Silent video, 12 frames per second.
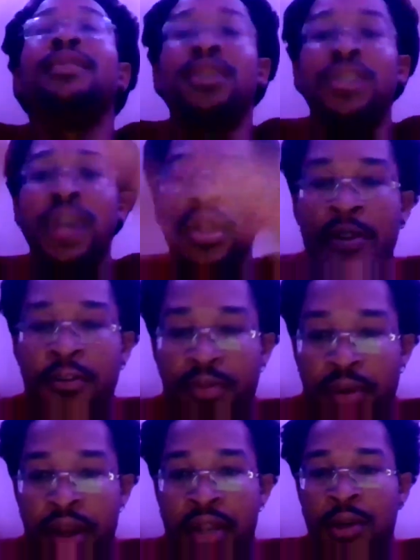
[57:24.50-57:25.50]
the channel of
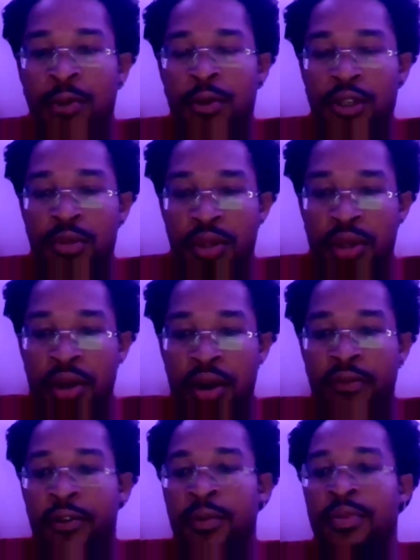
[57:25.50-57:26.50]
praise and worship to
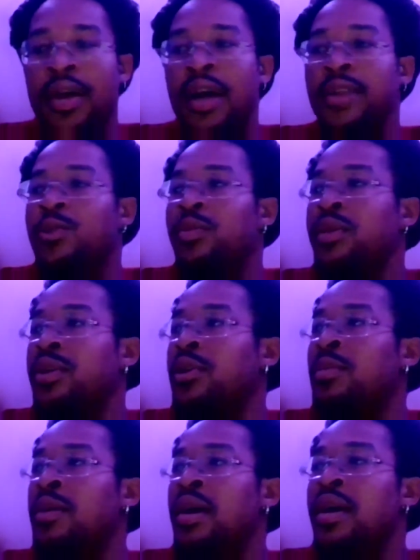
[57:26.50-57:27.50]
God. From that, you
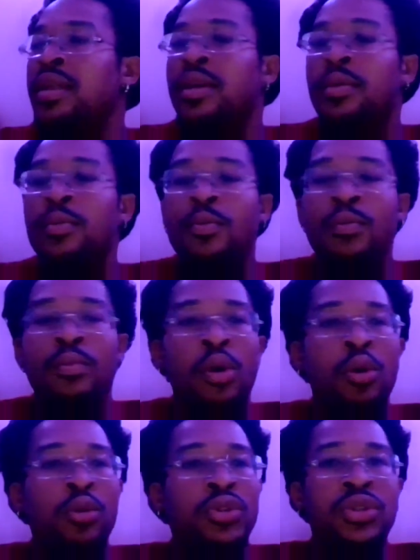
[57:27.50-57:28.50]
become the
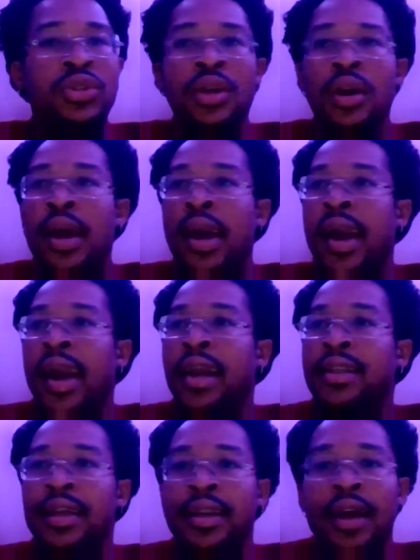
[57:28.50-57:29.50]
most
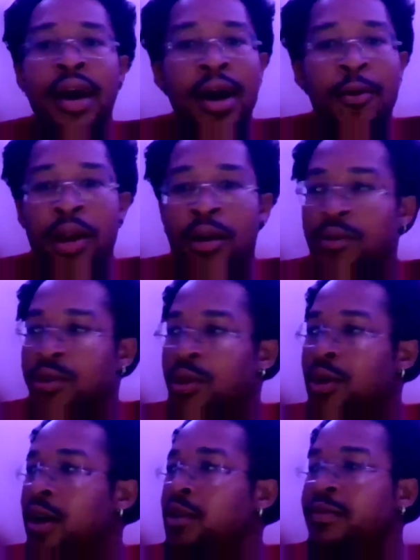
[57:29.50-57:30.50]
hated. When I was
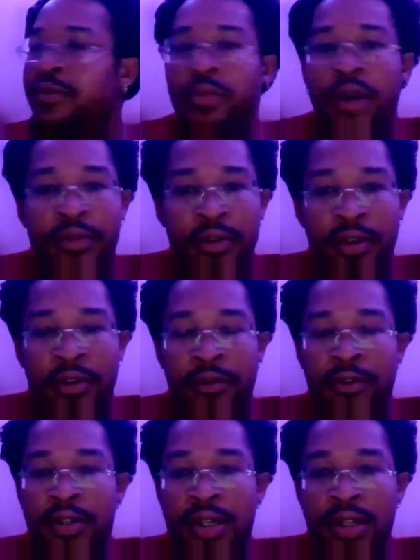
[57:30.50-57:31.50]
young, I used to feel bad for God,
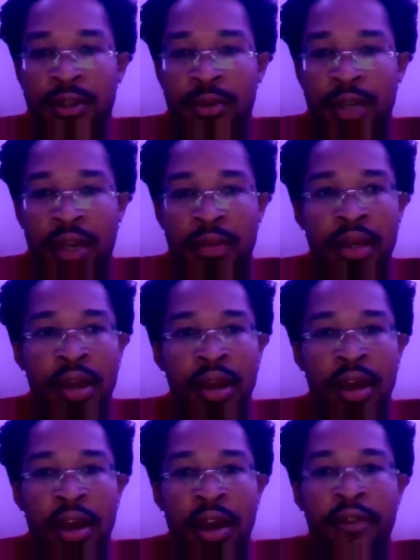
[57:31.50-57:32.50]
for Satan sometimes.
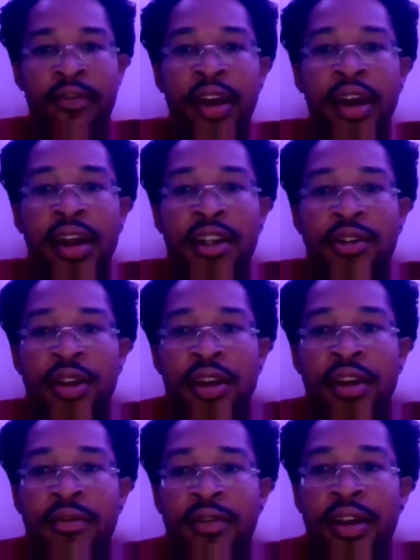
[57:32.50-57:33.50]

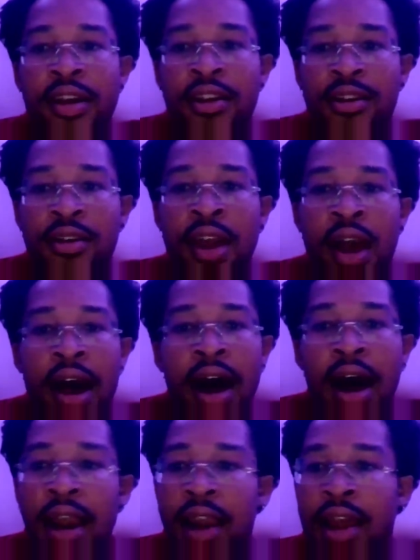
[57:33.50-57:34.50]
Victory, victory,
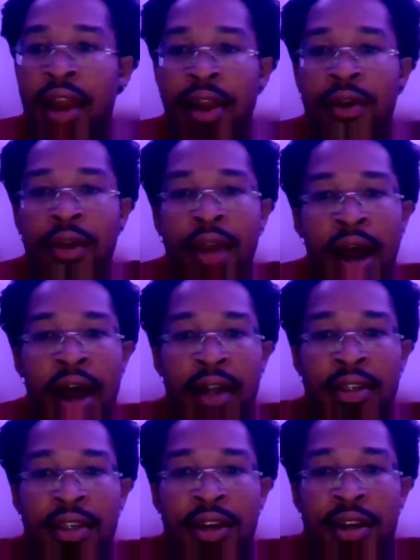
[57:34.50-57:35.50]
hallelujah.
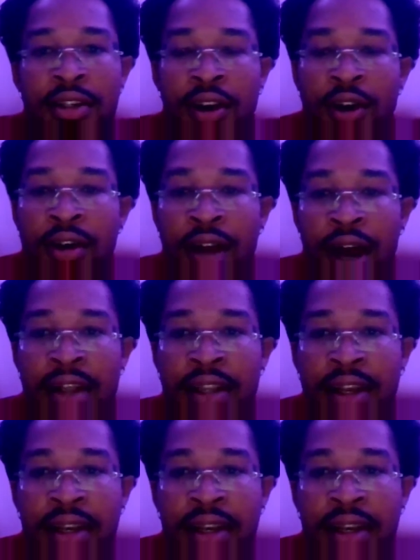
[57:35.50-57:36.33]
Jesus conquered the